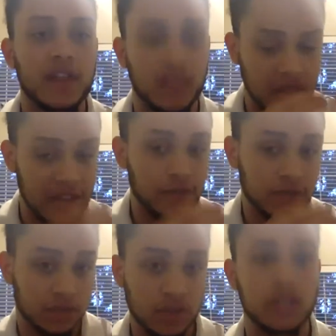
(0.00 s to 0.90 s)
level
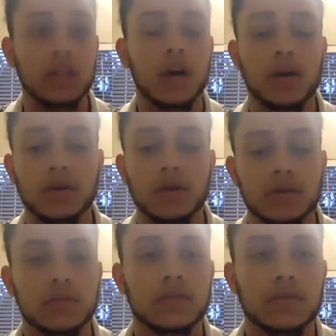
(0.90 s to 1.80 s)
is really low.
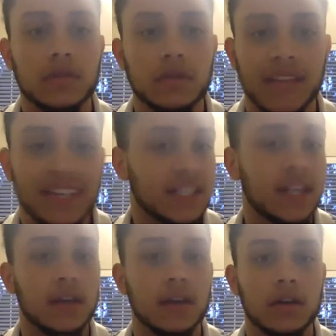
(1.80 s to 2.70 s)
That's
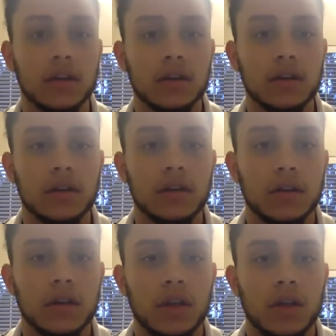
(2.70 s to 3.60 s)
it.
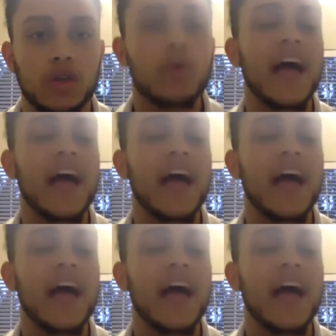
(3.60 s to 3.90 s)
You don't have